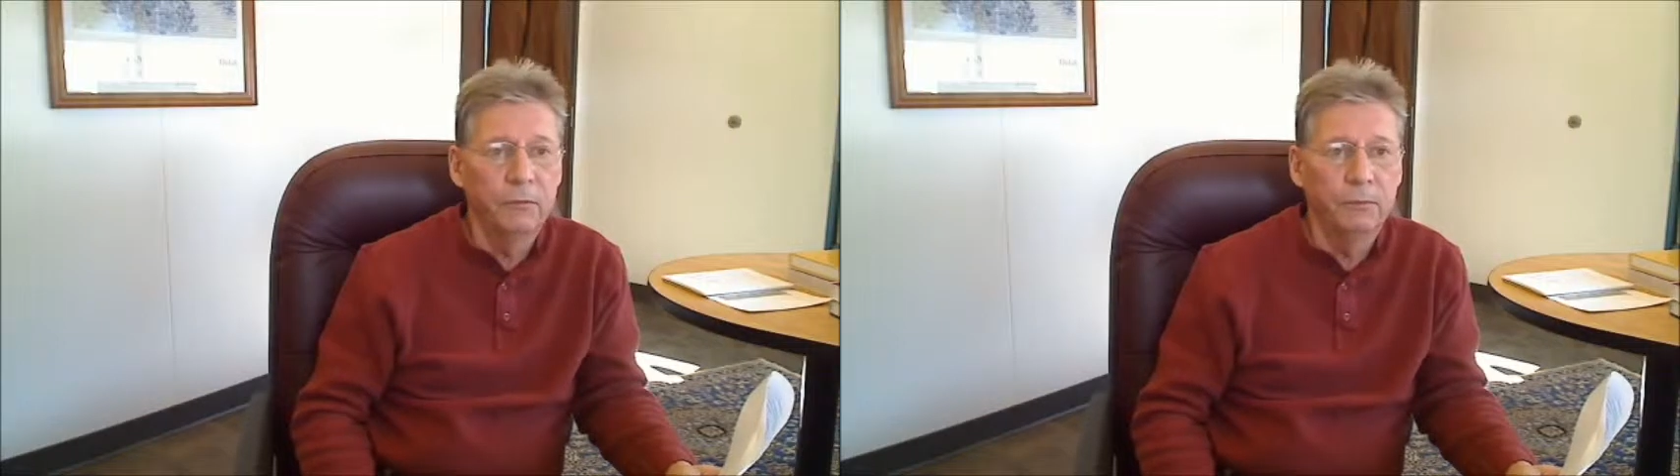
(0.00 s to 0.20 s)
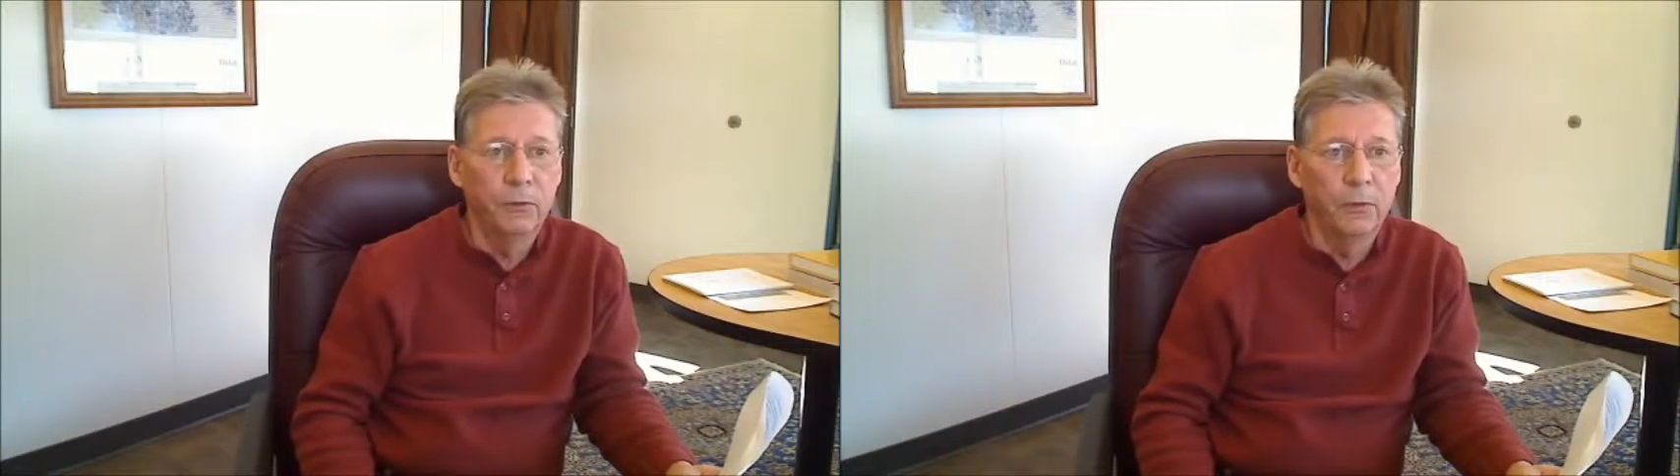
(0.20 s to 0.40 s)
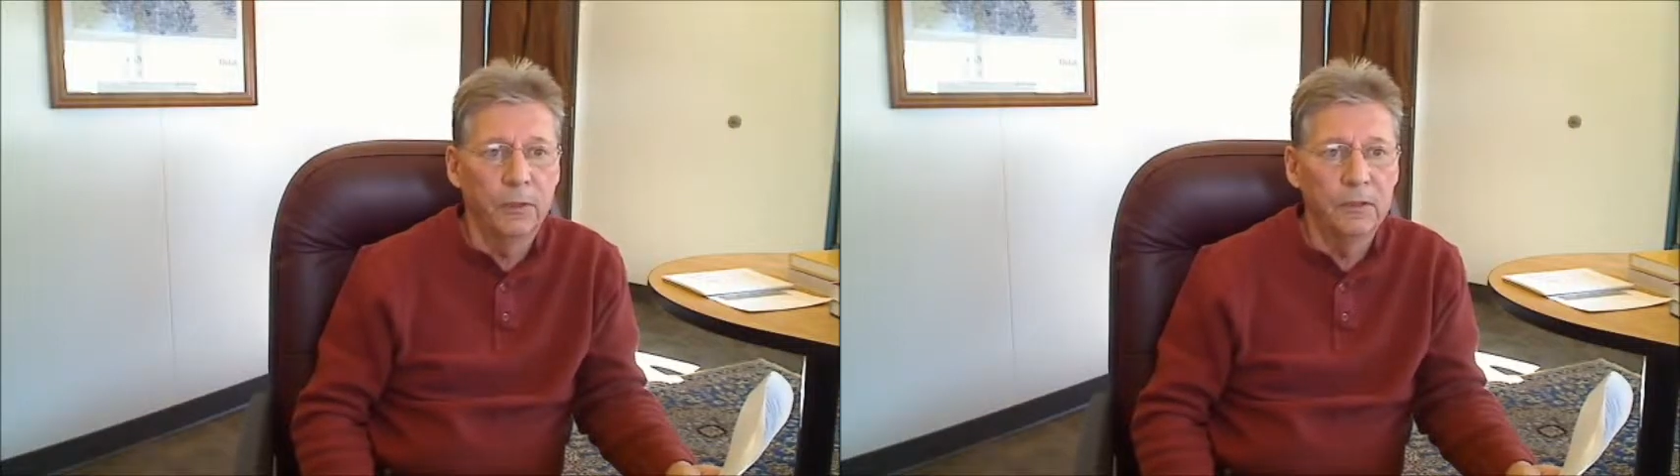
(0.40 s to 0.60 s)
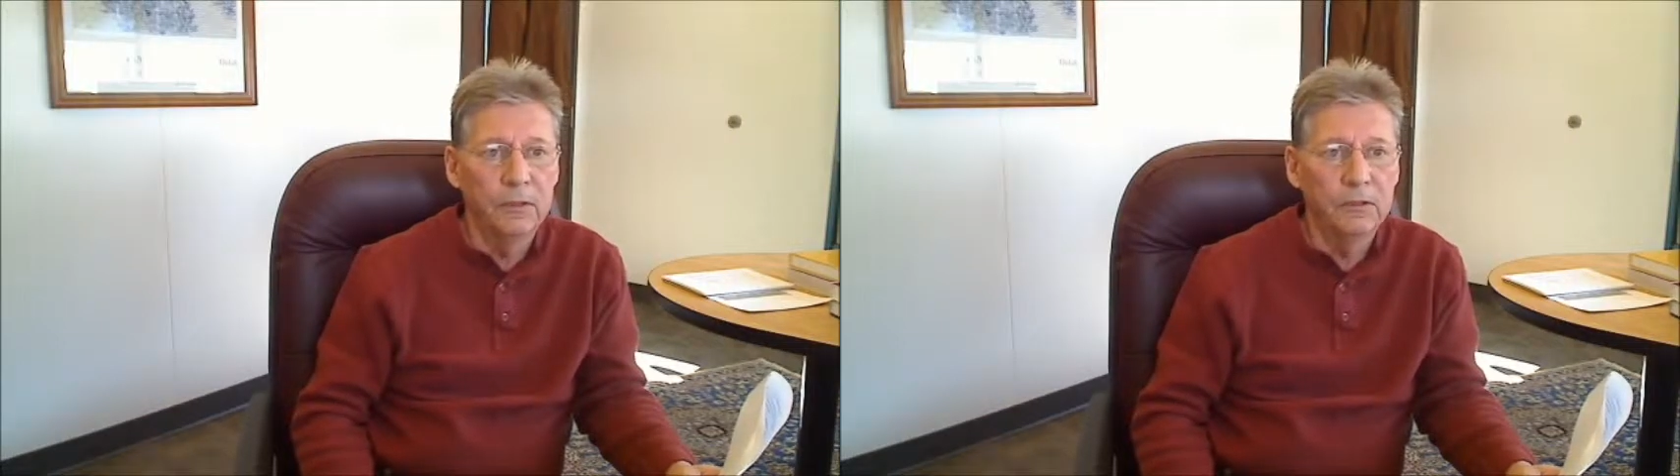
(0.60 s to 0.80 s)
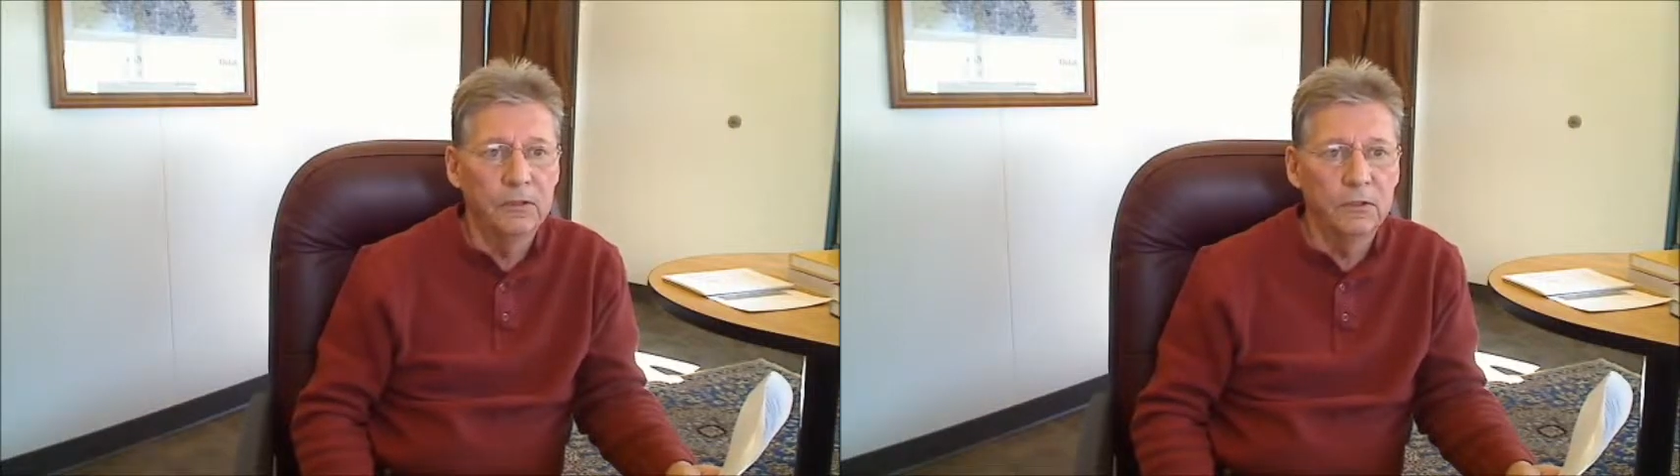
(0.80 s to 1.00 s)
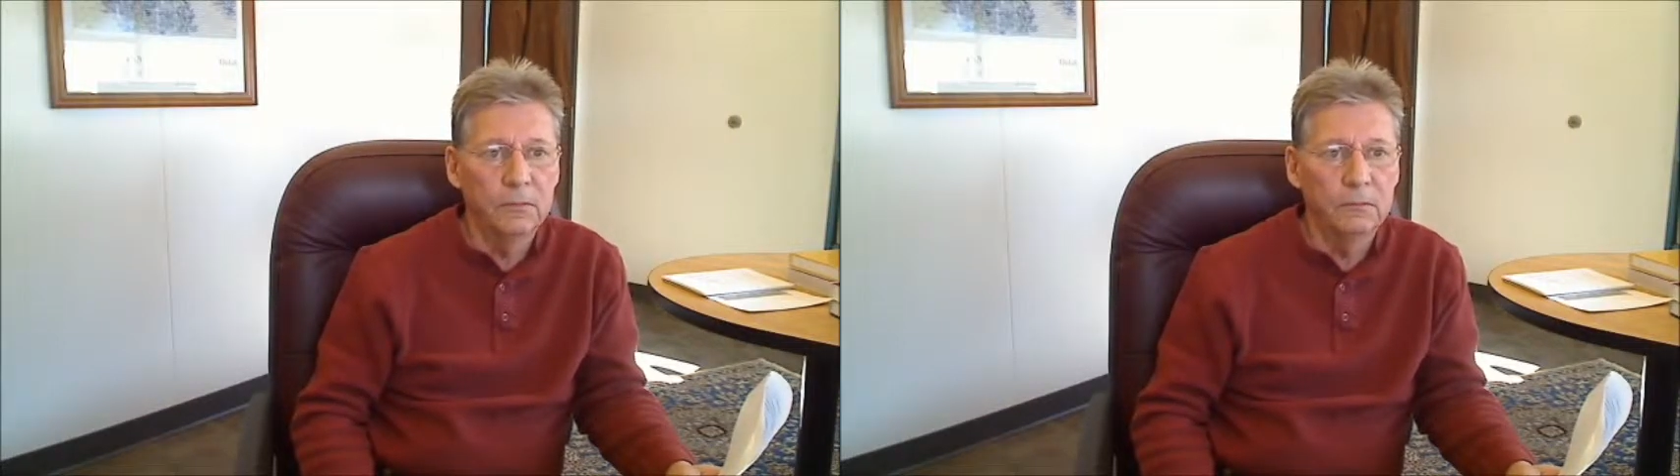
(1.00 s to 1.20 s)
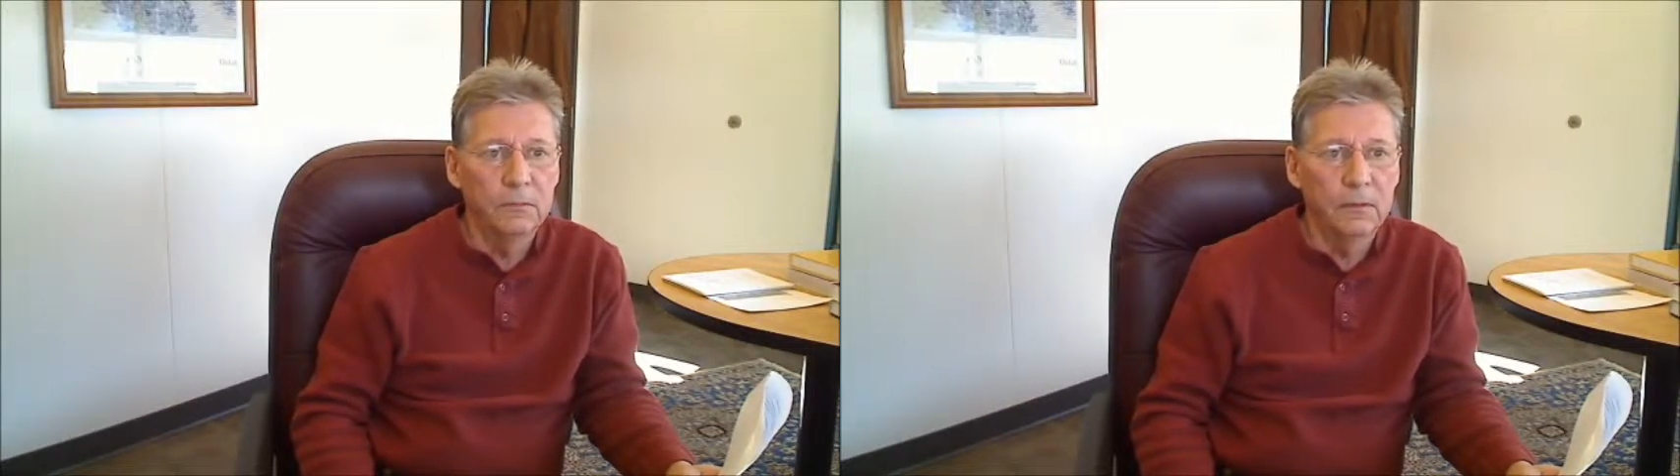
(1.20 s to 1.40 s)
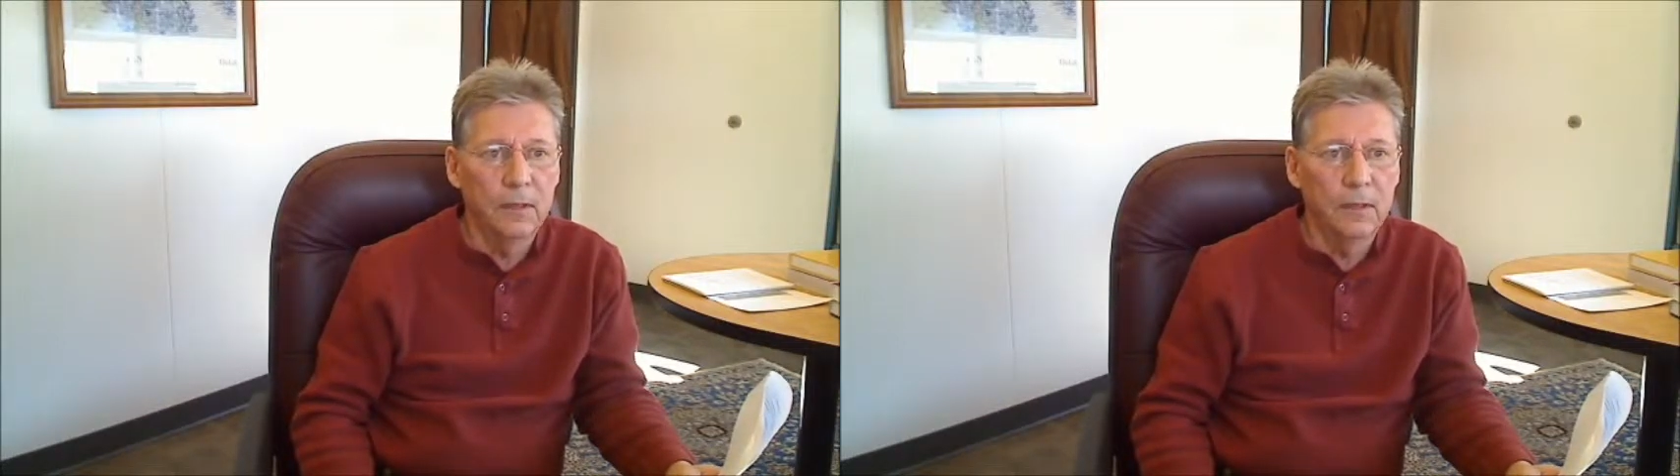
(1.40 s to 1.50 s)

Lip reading: reported in certain